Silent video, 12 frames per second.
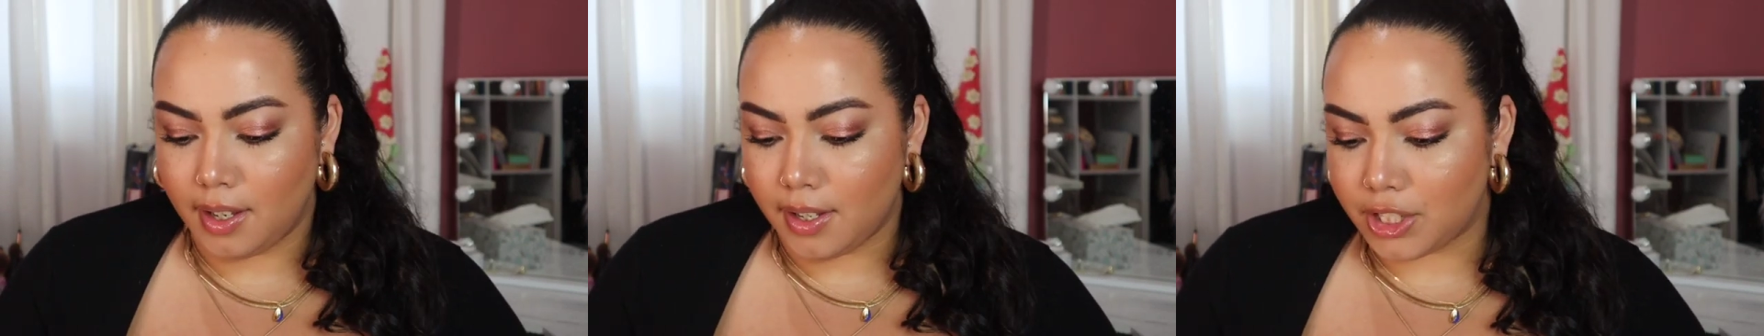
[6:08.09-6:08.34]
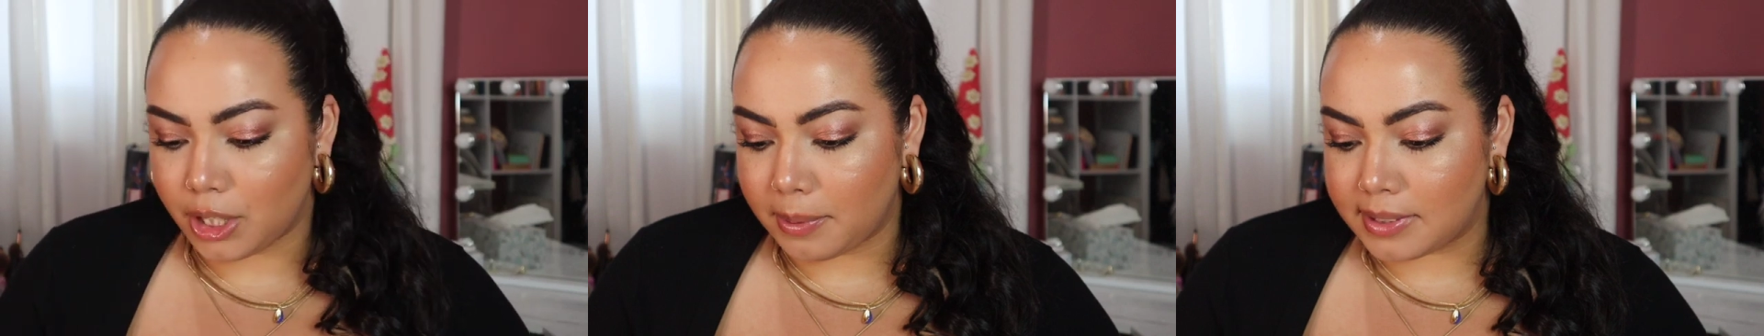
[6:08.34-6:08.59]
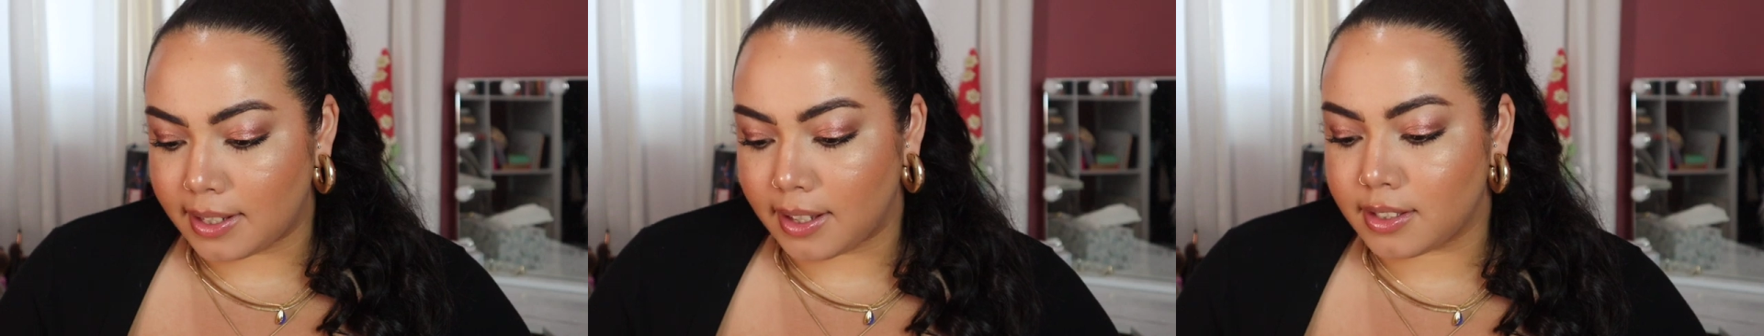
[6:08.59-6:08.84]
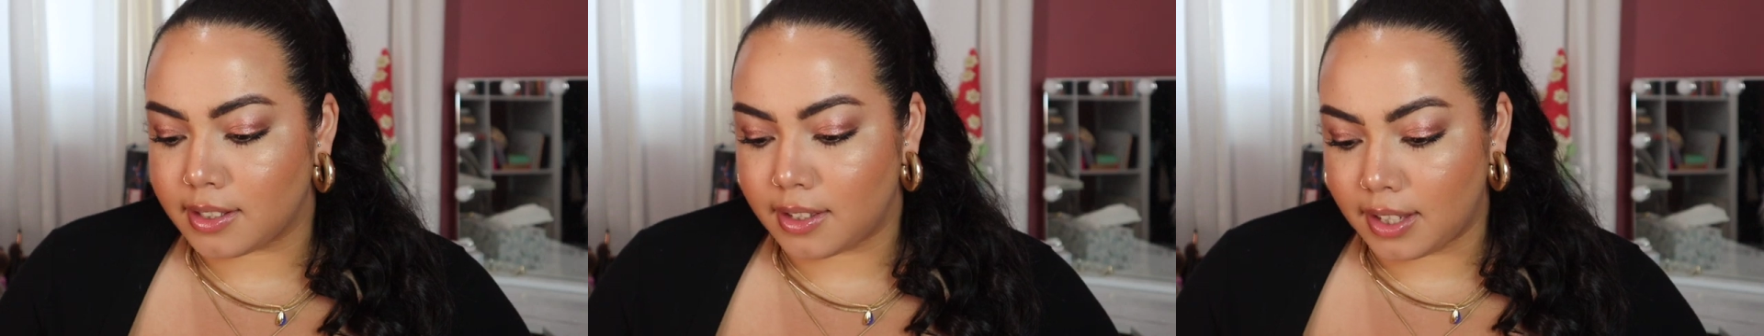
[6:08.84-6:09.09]
So it
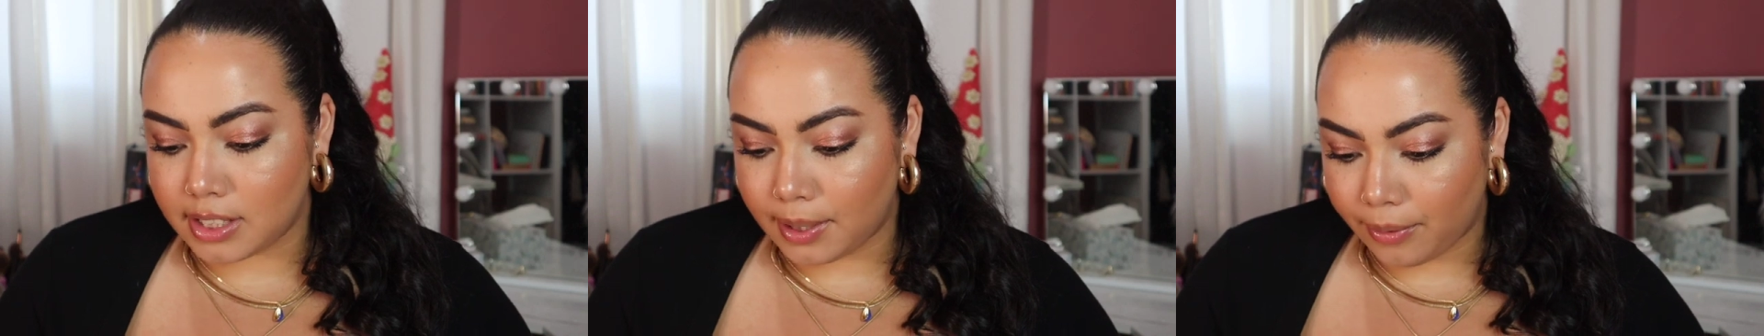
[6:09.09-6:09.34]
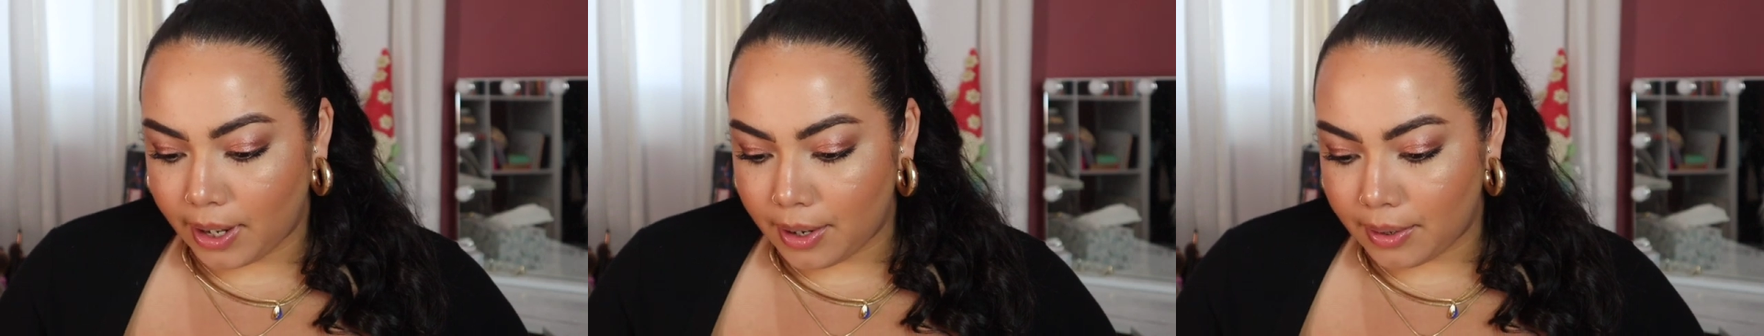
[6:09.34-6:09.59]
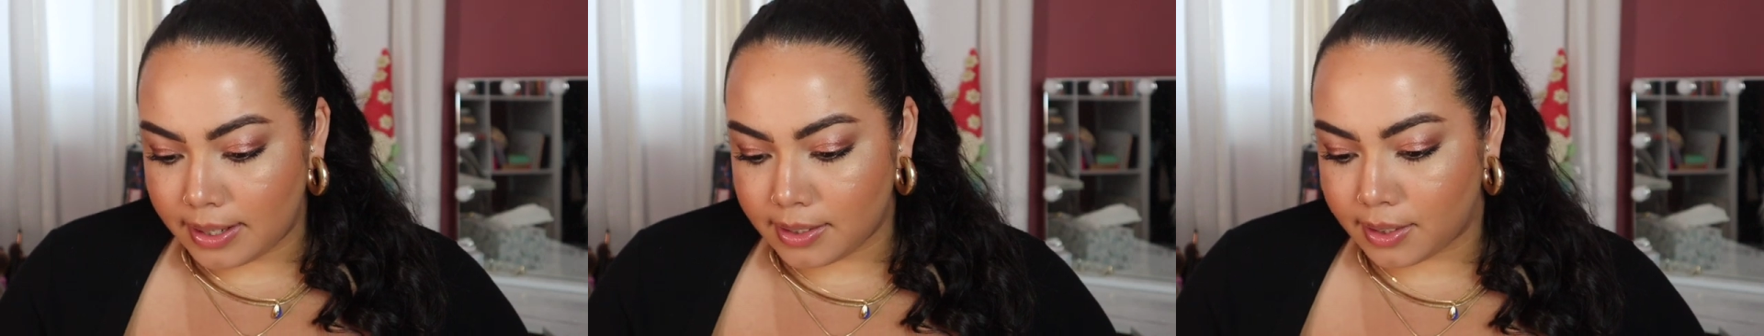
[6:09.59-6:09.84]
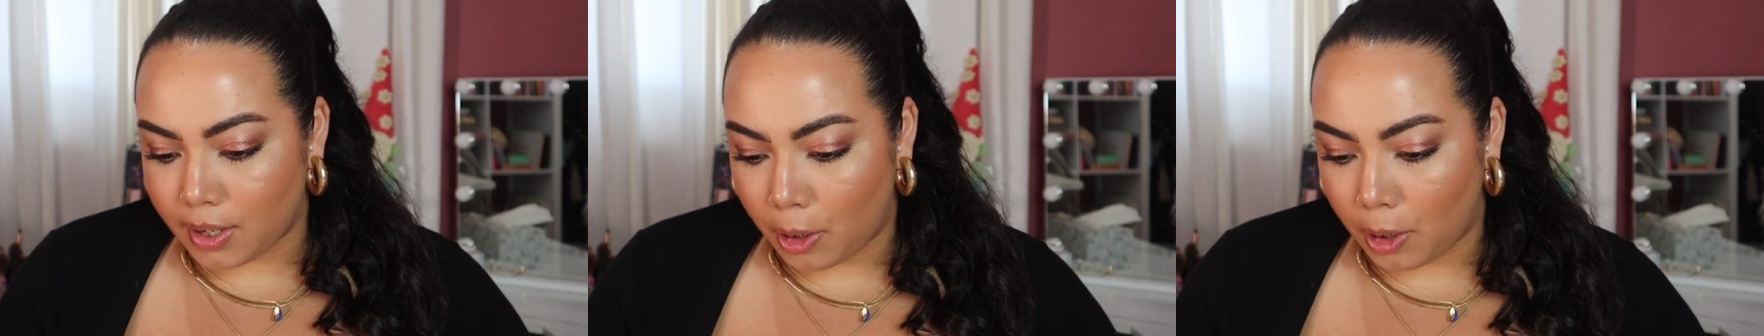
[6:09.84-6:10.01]
says this fragrance